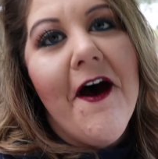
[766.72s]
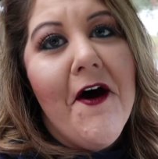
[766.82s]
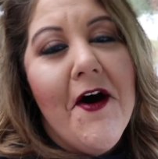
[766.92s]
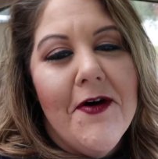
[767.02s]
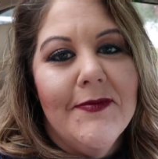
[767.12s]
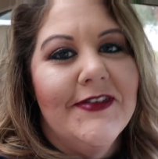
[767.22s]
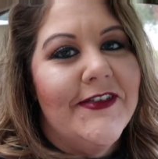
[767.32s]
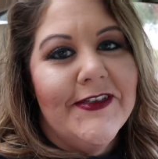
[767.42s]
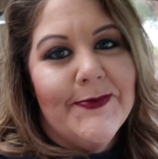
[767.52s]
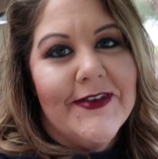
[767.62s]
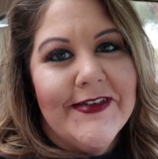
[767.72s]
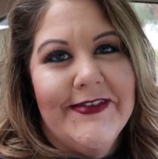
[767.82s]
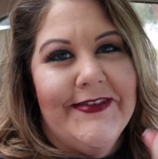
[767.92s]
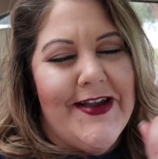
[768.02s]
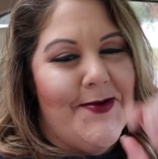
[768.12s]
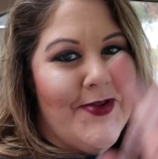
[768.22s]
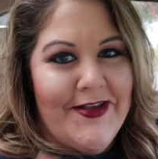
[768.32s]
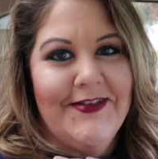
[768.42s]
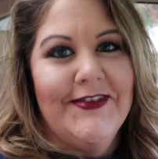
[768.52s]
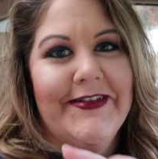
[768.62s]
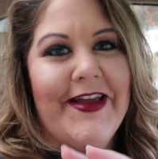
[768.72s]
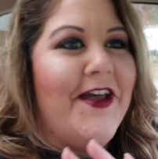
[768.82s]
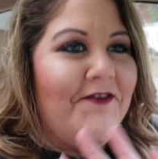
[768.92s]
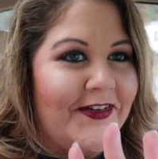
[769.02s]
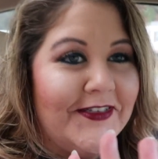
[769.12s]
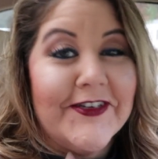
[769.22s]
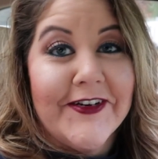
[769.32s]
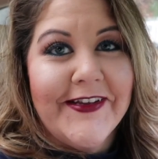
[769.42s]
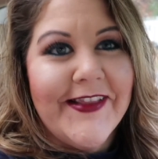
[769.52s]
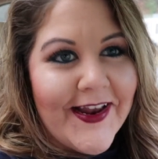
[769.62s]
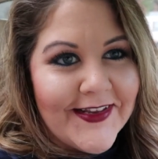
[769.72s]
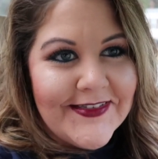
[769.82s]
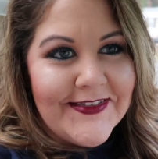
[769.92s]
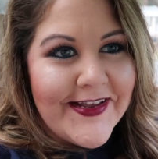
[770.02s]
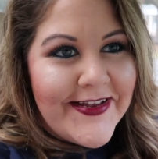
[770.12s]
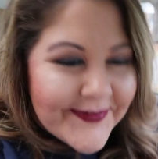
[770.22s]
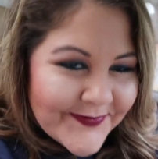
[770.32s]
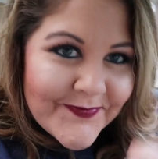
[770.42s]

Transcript: Um, it's just because I'm not used to having a screen that I can see.